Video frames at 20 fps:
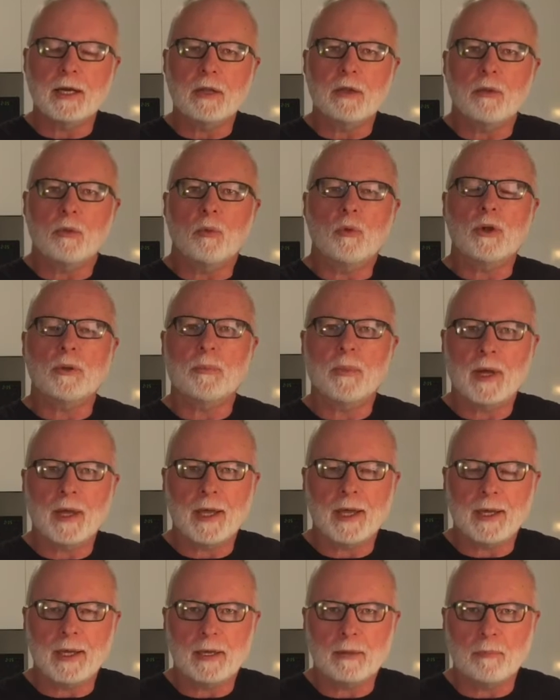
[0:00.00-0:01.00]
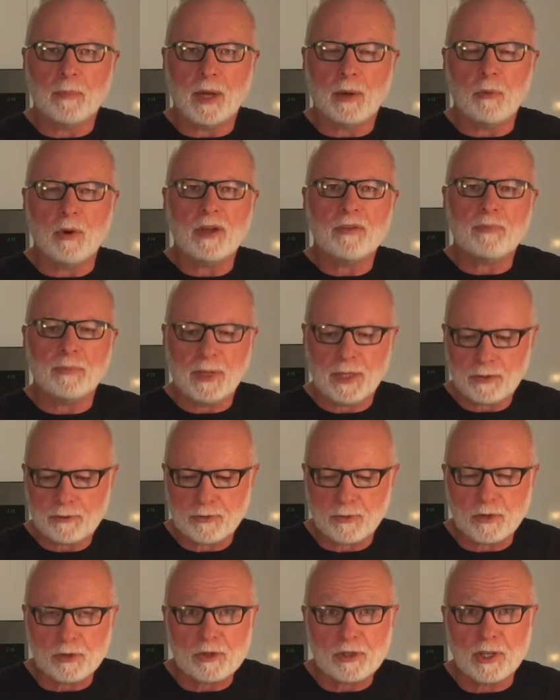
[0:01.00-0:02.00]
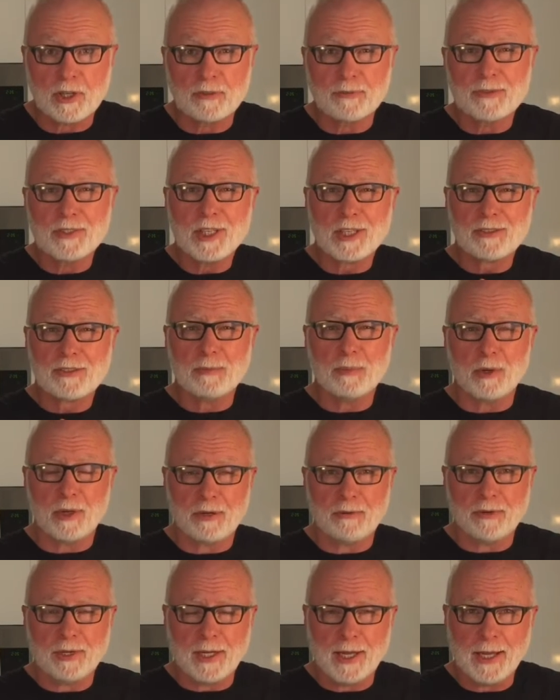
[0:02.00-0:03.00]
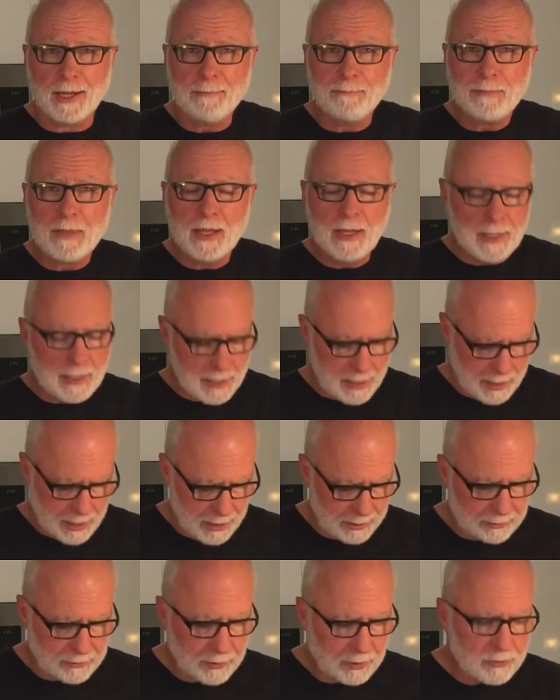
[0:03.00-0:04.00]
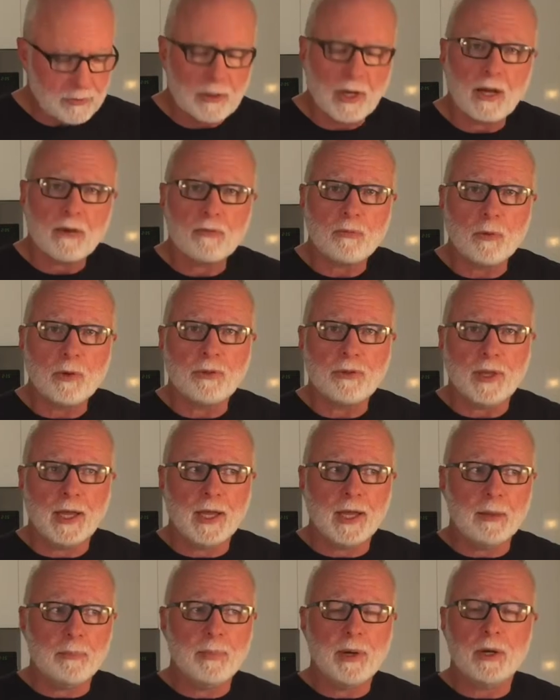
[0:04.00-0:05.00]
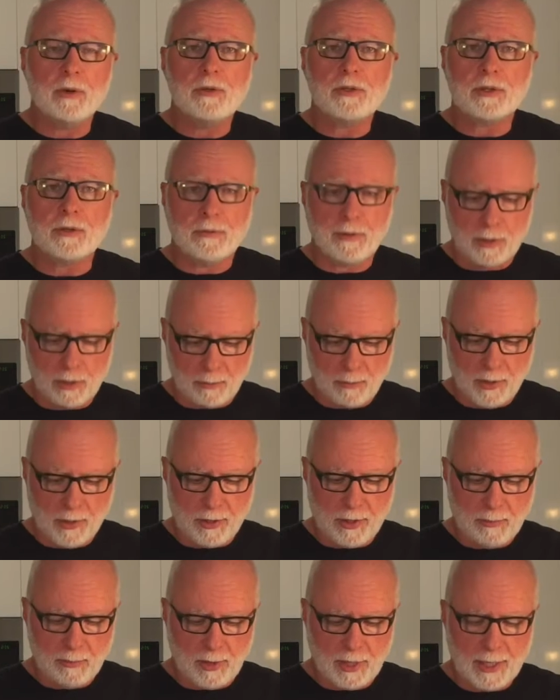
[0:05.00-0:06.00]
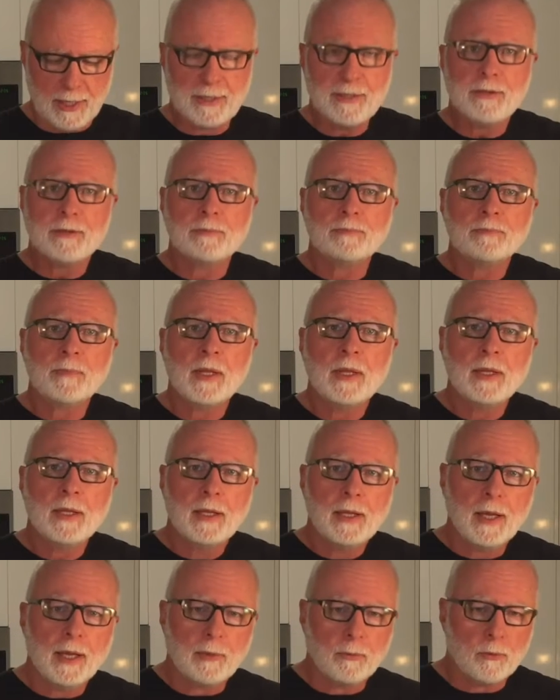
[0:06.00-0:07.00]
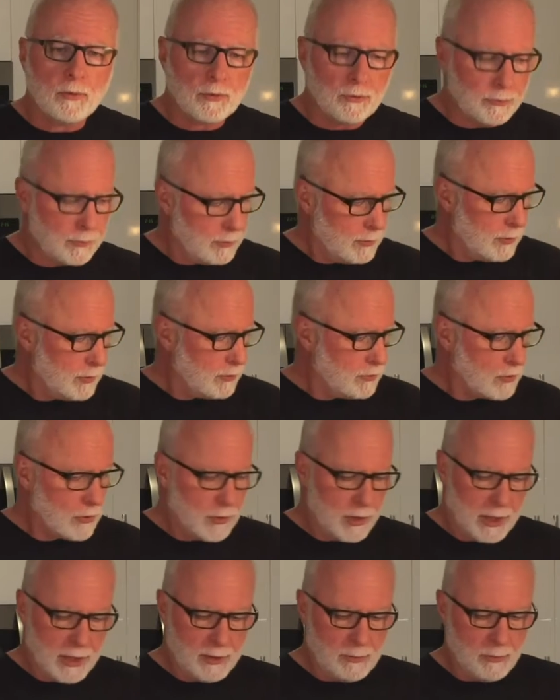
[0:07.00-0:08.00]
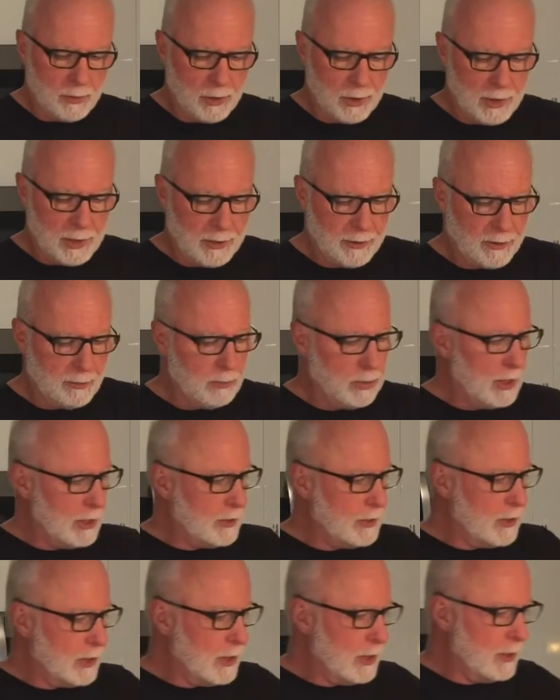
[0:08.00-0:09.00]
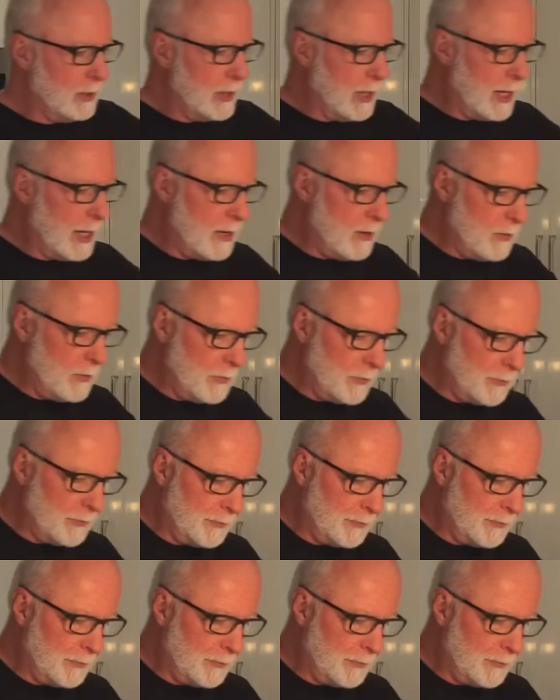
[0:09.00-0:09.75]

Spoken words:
the one my wife makes for herself just about every day. Starts off with a pouch of our berry blend, and we'll just go ahead and put it in the blender here now.